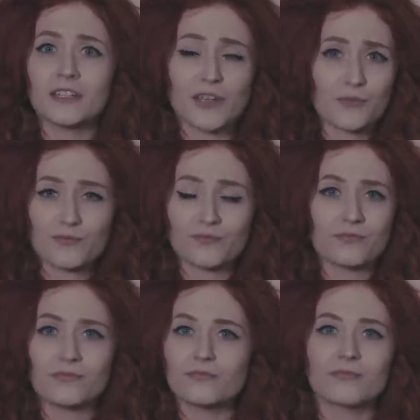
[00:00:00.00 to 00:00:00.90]
And that
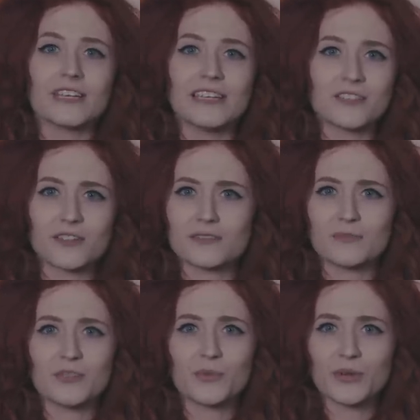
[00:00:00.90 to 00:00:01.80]
really does
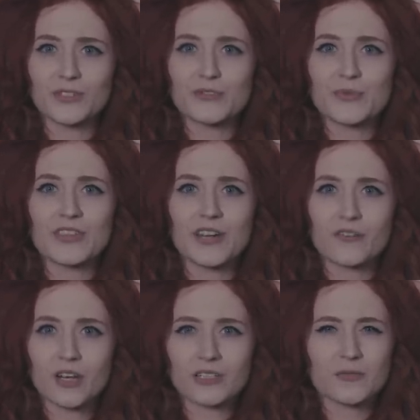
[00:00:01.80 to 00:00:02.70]
mean the world to me that
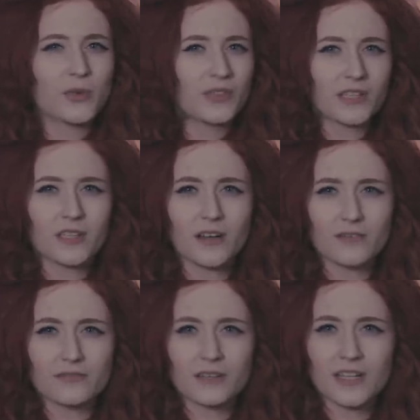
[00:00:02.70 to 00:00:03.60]
I've got to put the
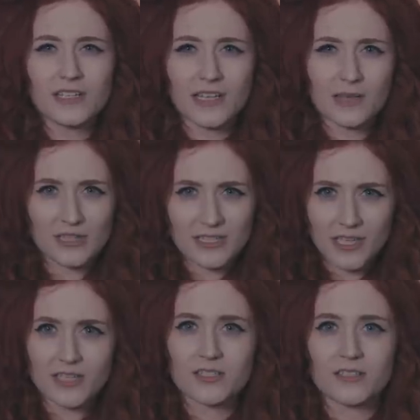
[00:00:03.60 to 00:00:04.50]
love, time and
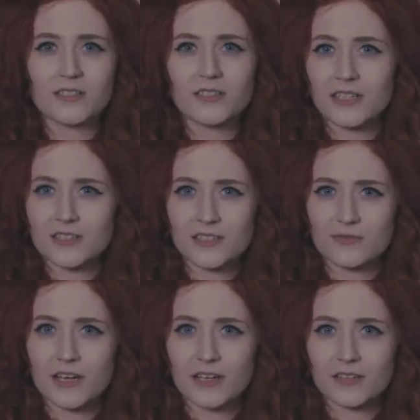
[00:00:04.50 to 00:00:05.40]
attention into
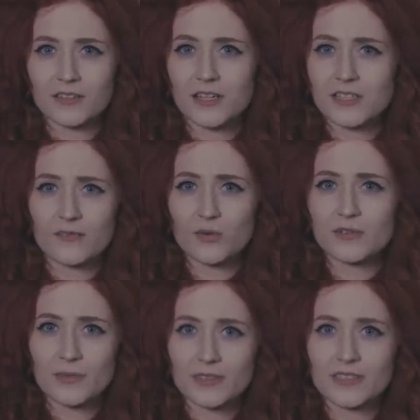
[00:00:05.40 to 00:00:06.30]
this record as I've
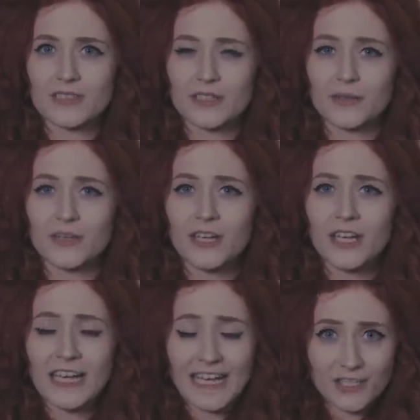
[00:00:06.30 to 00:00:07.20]
always wanted to.
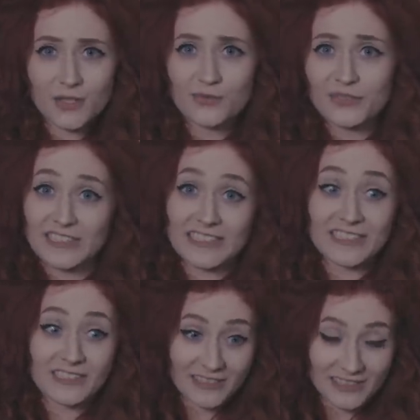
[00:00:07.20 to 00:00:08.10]
And
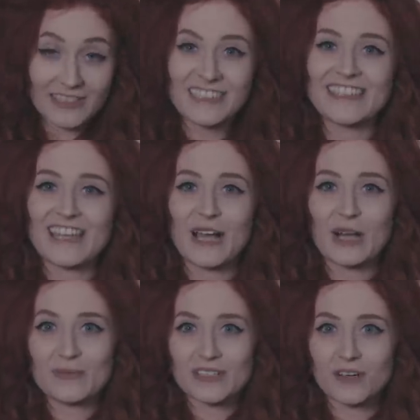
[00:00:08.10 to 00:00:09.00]
hopefully that
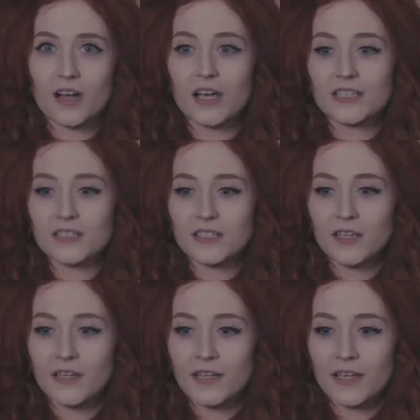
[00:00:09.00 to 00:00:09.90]
comes across
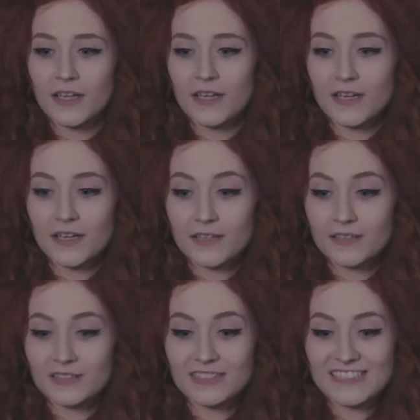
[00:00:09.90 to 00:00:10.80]

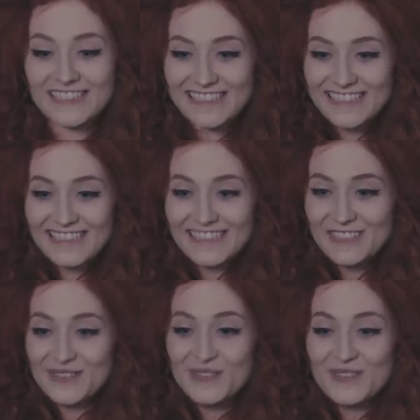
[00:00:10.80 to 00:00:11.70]
and
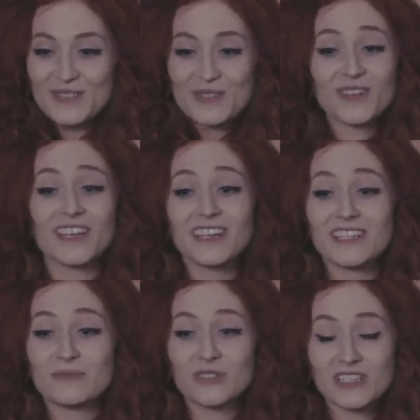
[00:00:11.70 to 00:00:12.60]
you enjoy it
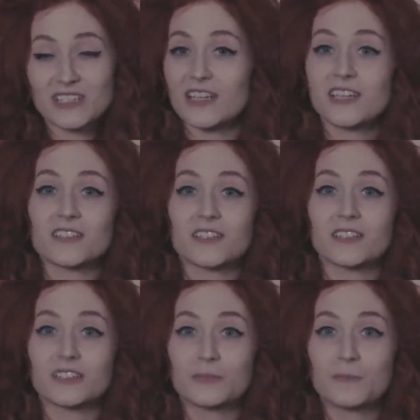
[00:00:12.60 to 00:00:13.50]
as much as I do,